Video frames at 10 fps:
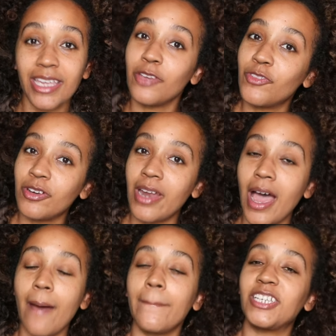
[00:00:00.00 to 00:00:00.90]
If you're
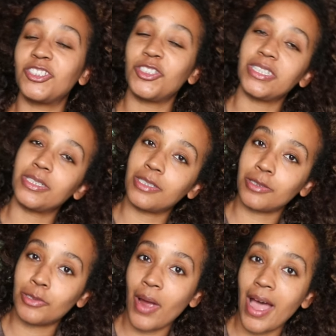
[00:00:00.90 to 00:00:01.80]
not, make sure you hit the
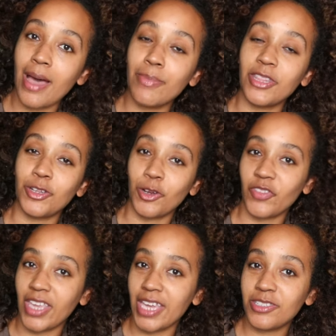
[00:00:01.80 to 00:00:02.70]
subscribe and the
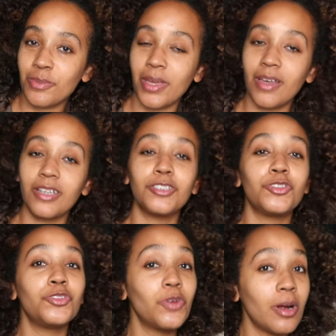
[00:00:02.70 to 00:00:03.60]
notification bell because
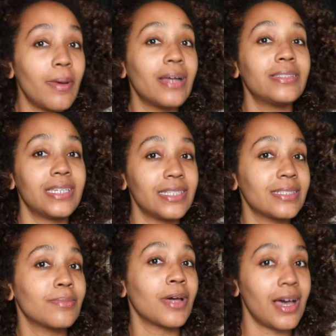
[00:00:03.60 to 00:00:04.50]
you are about to get
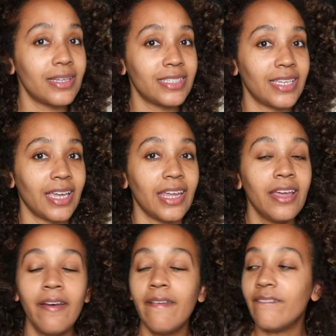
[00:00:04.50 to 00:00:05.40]
some content.
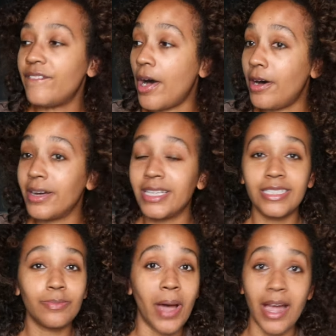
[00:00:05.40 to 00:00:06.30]
Fall
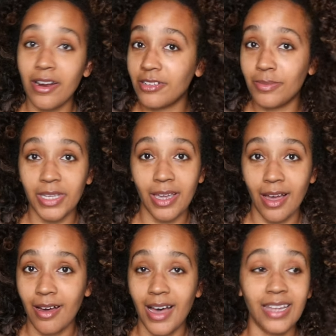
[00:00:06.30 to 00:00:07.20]
inspires me,
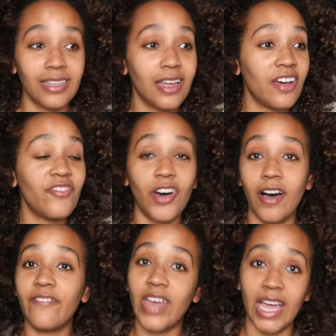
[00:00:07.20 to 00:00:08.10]
y'all. I love
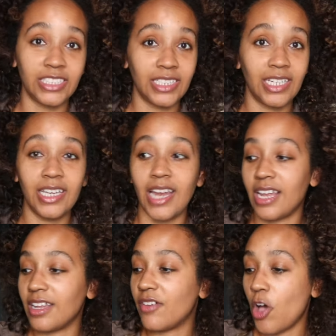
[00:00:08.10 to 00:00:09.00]
fall fashion. I
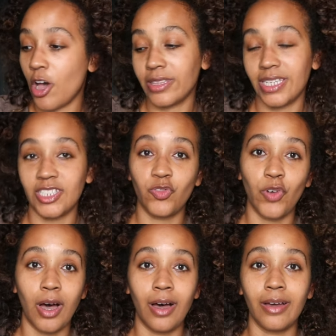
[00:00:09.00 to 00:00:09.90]
love all things
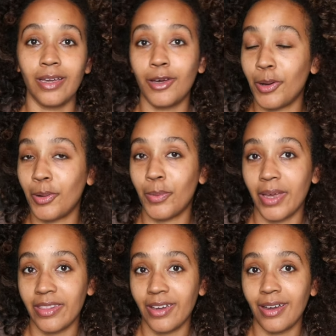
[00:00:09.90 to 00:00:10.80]
fall and cold
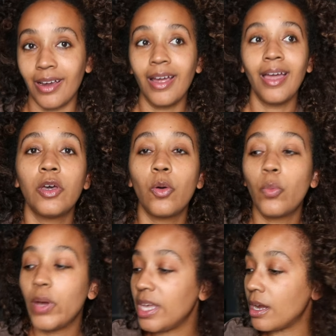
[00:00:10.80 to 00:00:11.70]
weather.
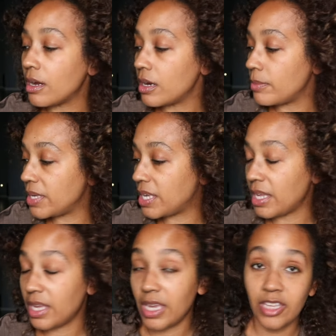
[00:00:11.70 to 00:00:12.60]
We are gonna be
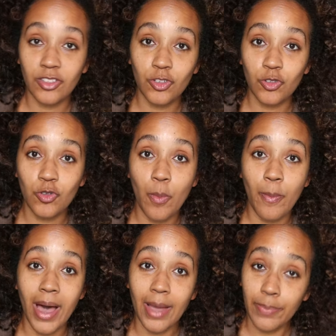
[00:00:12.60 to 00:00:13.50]
getting into
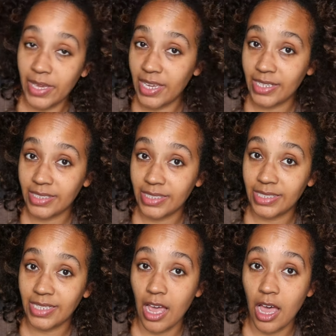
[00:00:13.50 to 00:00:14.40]
my
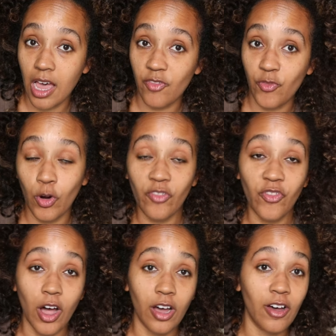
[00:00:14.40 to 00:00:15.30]
picks uh, for
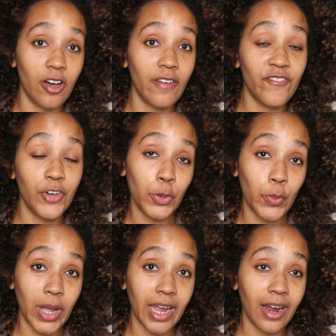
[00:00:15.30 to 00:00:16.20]
fall
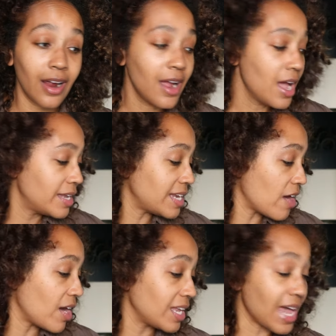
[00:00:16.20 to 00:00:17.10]
footwear.
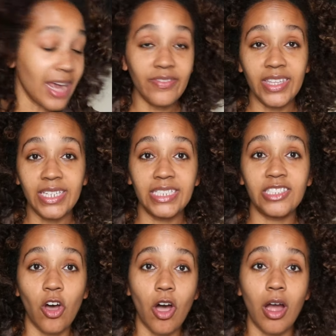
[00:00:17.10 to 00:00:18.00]
Now, a lot of
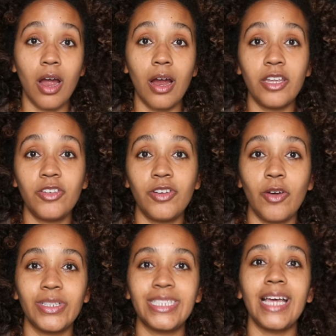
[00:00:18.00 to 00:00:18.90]
these are, you
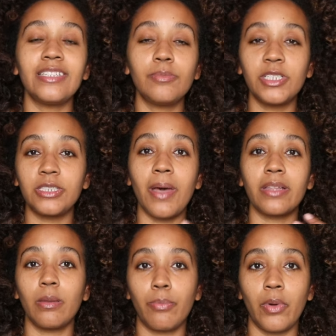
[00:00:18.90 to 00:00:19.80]
know, it's not so much
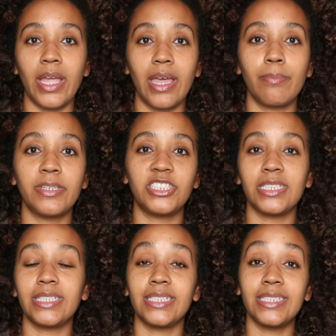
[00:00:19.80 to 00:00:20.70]
about the brand, but
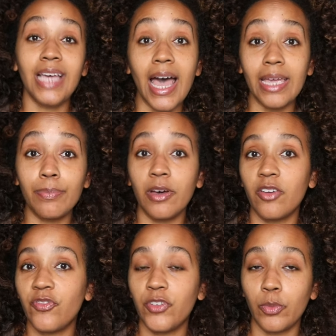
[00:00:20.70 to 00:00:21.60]
just the type
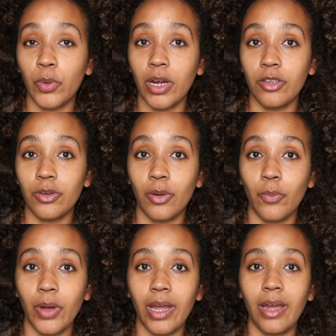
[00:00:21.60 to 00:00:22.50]
of footwear you can
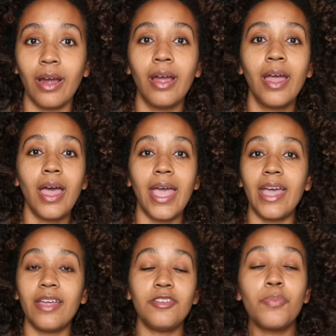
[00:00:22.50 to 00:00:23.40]
wear.
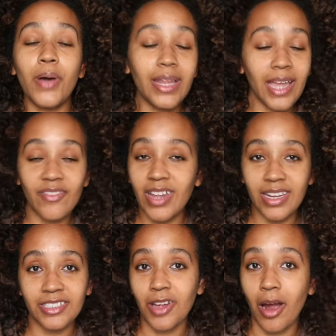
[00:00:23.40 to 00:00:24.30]
And you probably have a lot
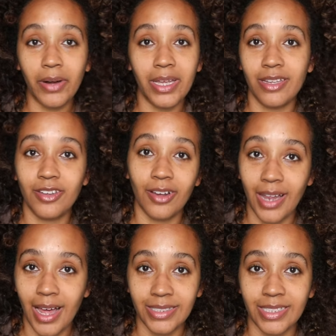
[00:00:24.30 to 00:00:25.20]
of this already in your
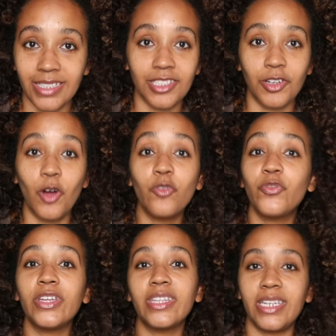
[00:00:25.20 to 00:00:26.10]
closet, so don't
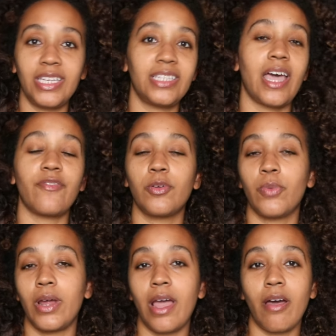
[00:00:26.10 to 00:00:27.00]
feel the need to have to
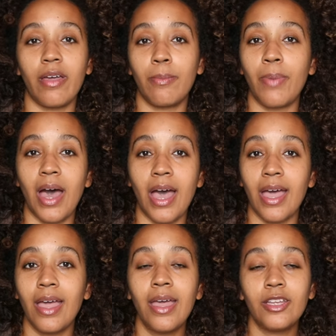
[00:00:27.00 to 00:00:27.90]
run out and
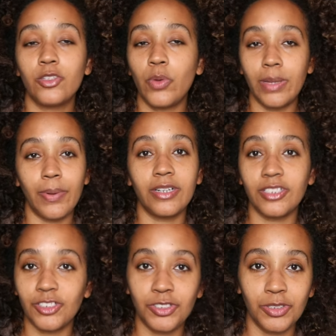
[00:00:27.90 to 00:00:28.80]
buy 20 pairs
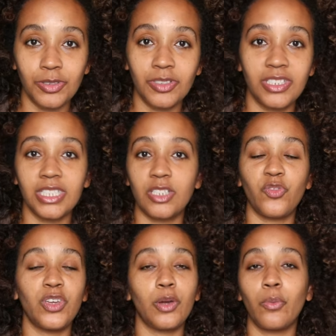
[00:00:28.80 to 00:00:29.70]
of shoes just to
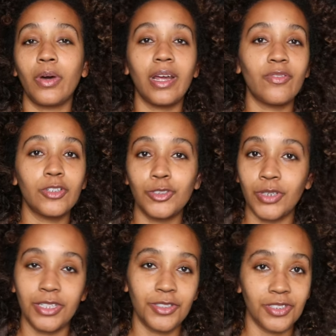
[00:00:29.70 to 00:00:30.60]
fit whatever
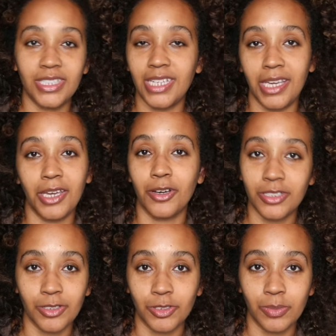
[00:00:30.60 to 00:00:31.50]
trend you're seeing on
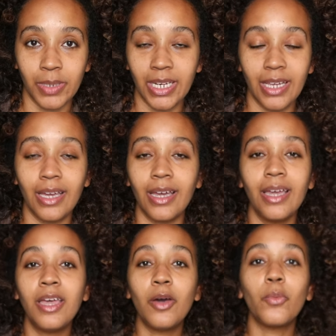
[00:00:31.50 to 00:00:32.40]
social media.
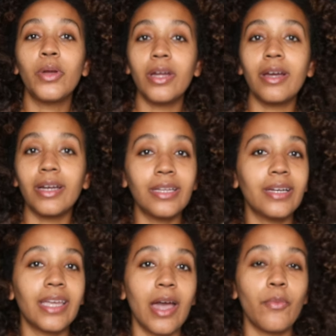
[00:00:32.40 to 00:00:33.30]
We're gonna
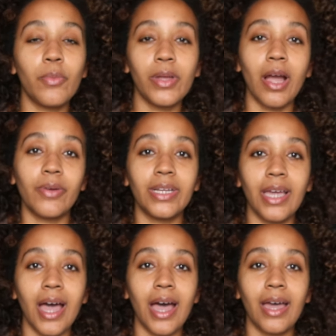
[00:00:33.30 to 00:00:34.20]
look at what we already
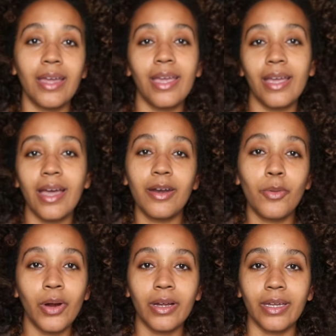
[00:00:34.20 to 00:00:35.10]
got and kind of
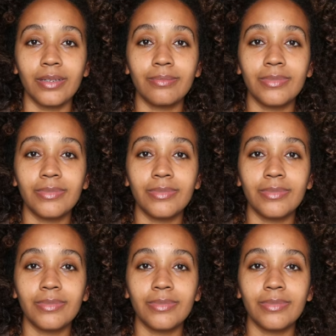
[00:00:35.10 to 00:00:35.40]
work it.